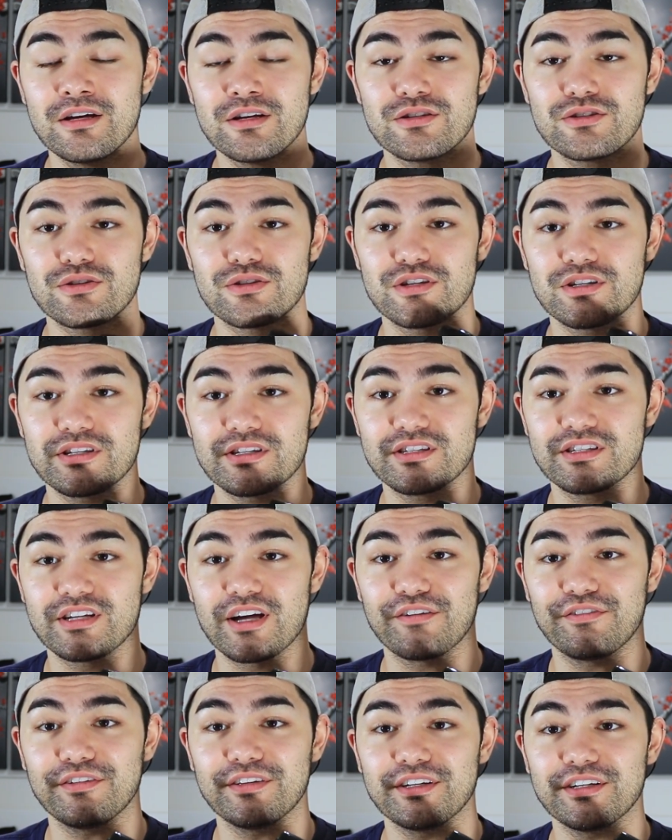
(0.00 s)
so this is
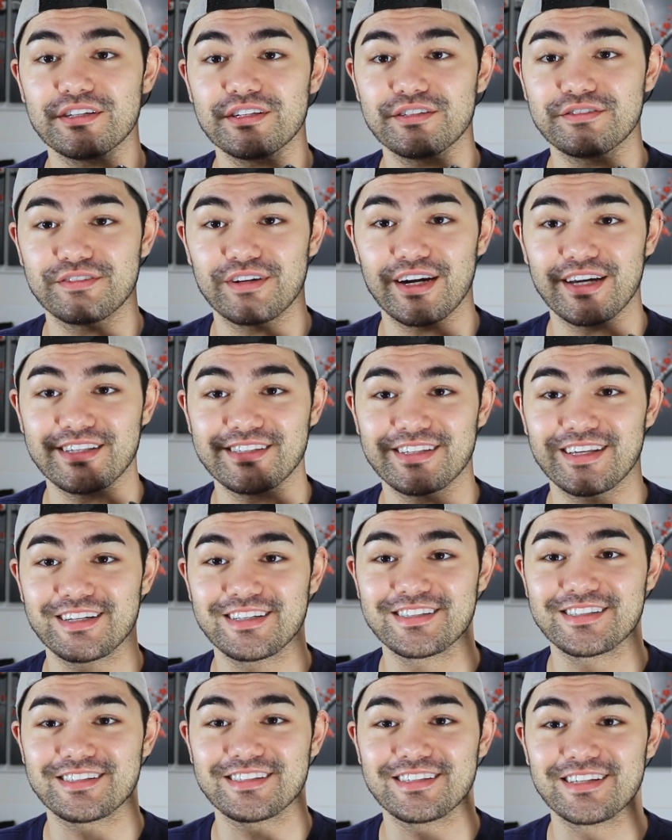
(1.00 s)
definitely a device that
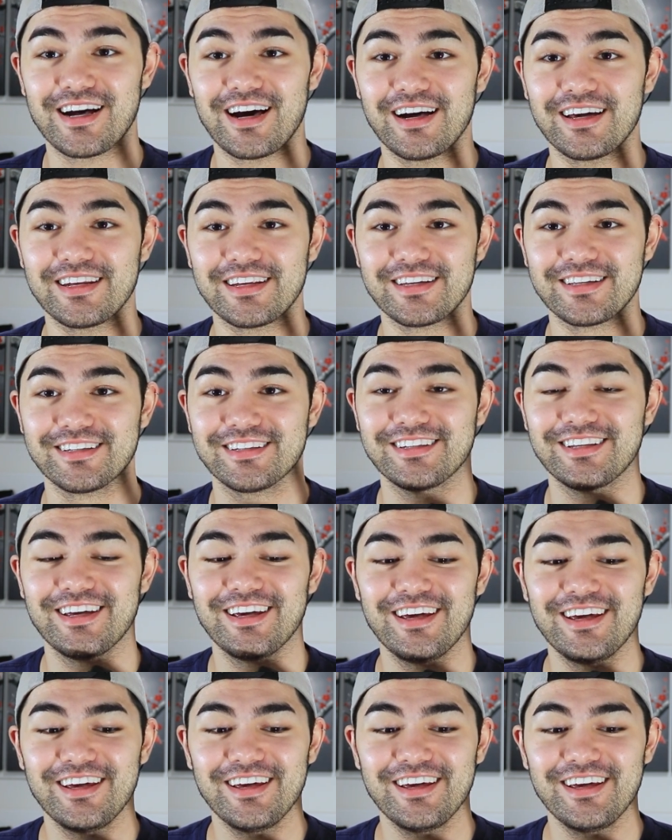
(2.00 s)
is not in